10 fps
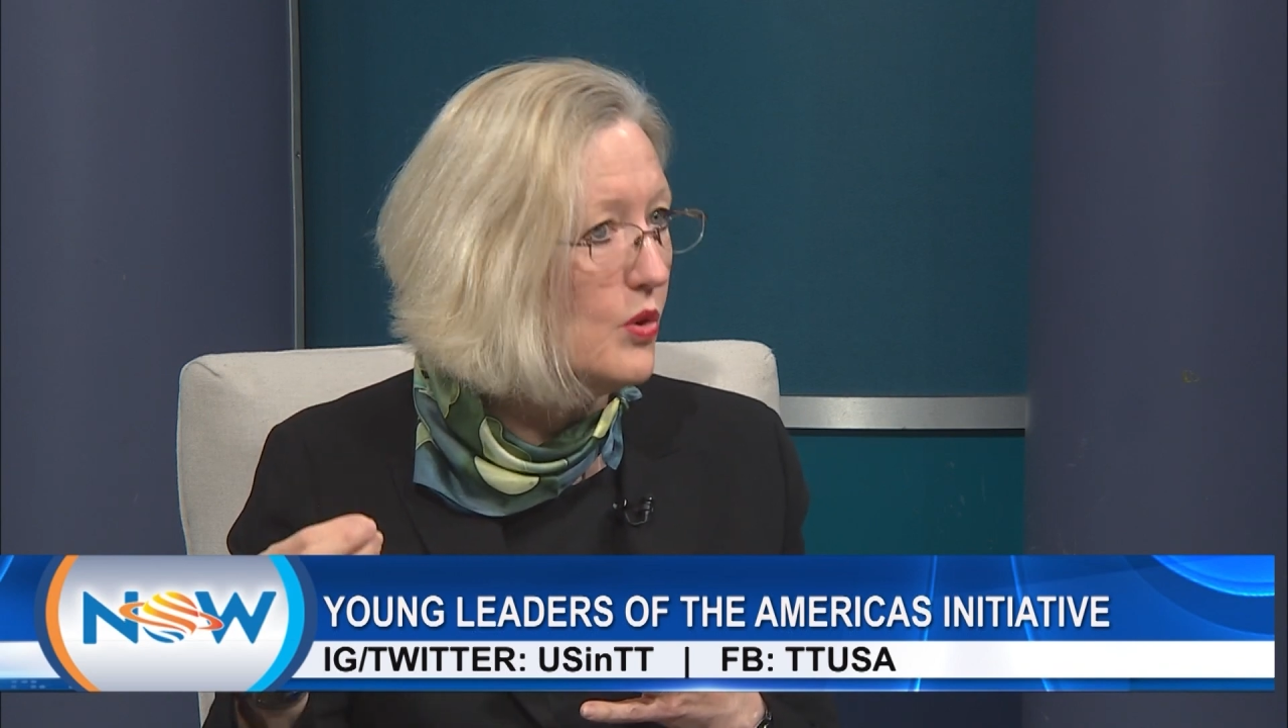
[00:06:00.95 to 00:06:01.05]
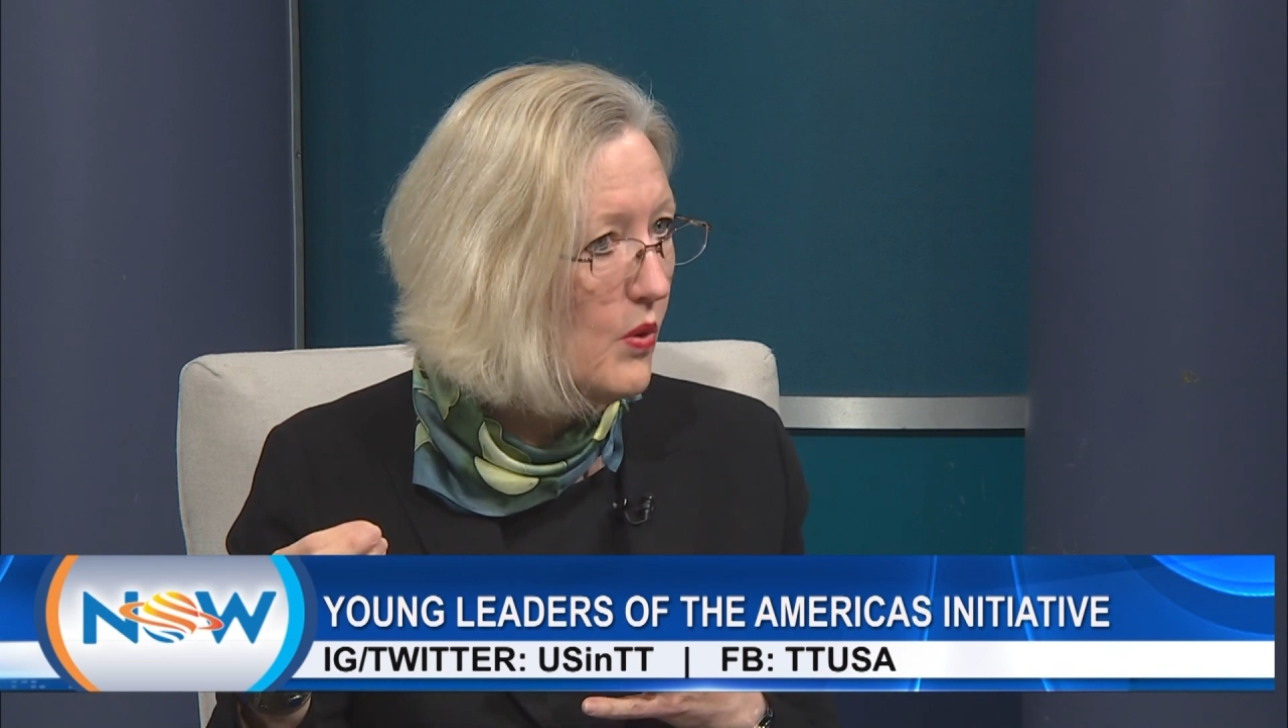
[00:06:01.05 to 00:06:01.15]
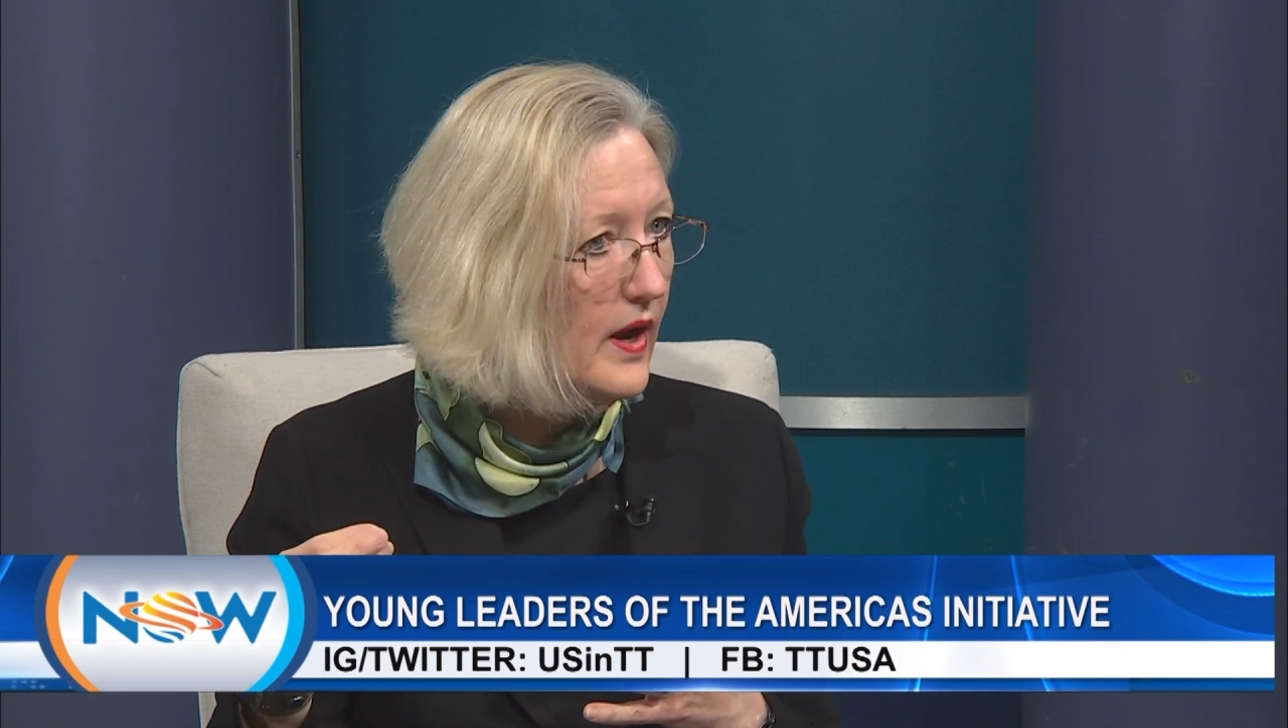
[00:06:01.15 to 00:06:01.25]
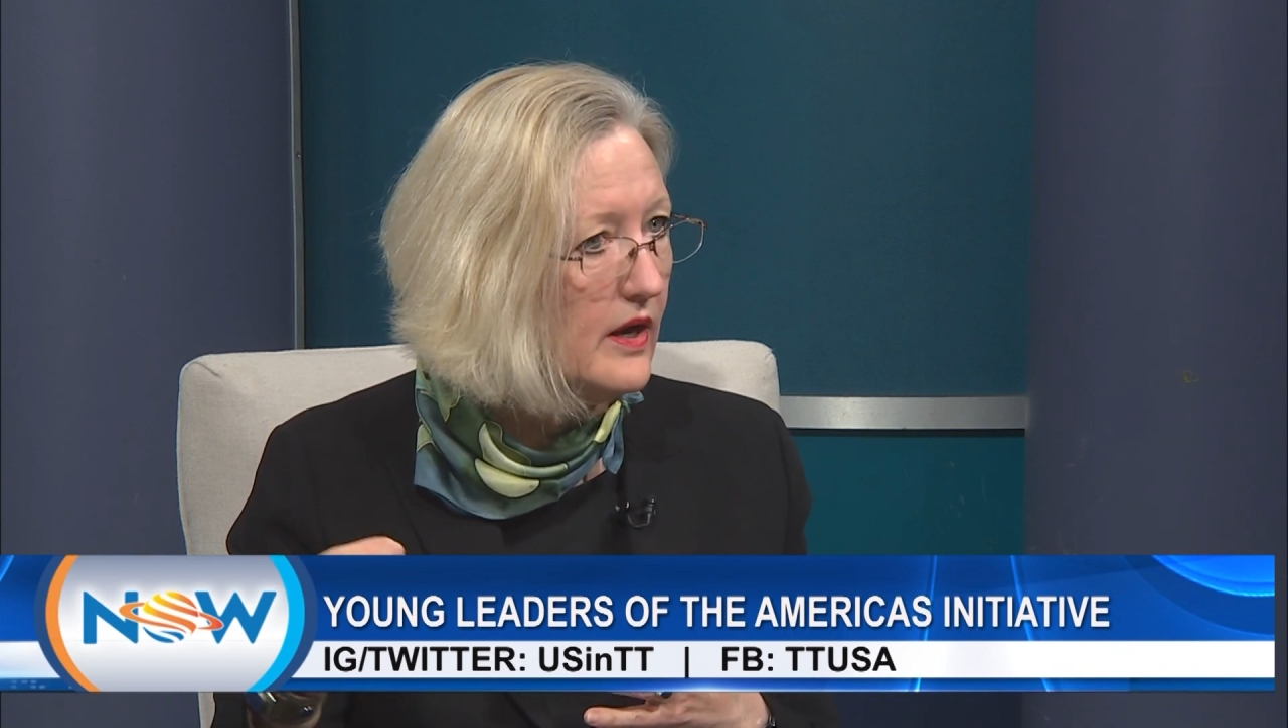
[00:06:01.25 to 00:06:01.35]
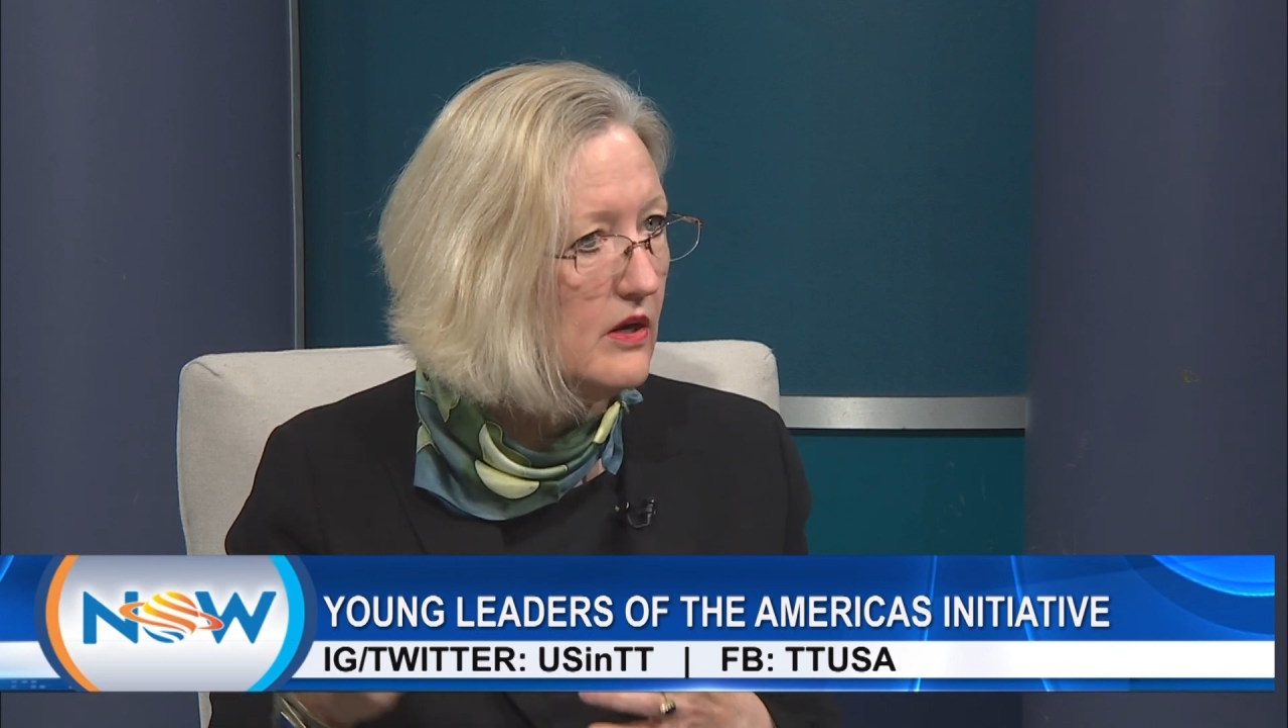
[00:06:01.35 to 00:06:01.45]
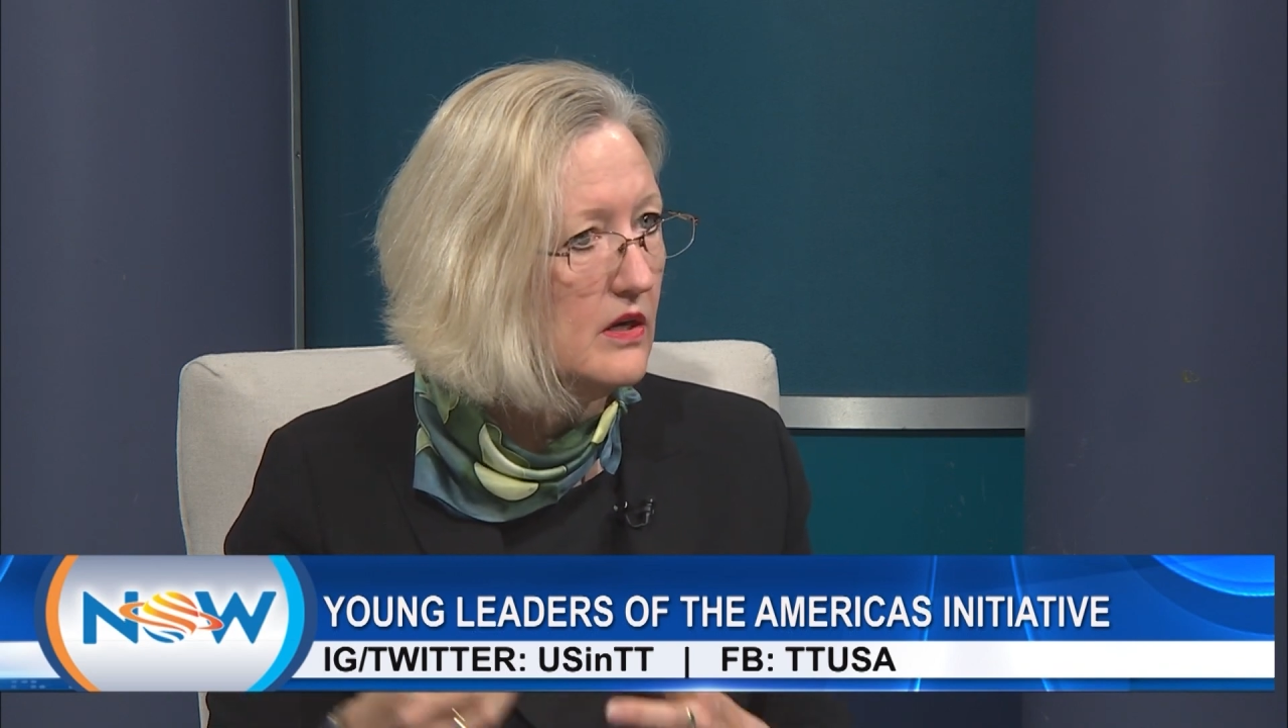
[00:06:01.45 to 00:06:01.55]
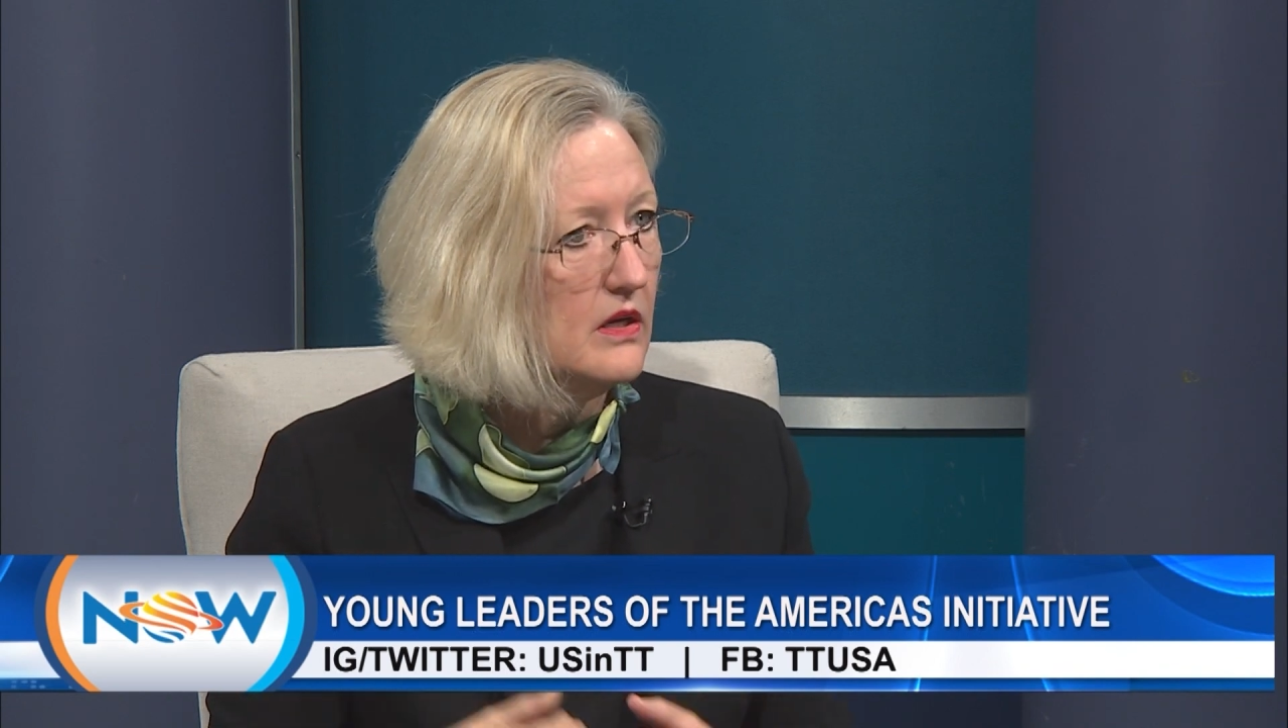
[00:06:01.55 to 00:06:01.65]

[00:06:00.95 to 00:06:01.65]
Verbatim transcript: acquire.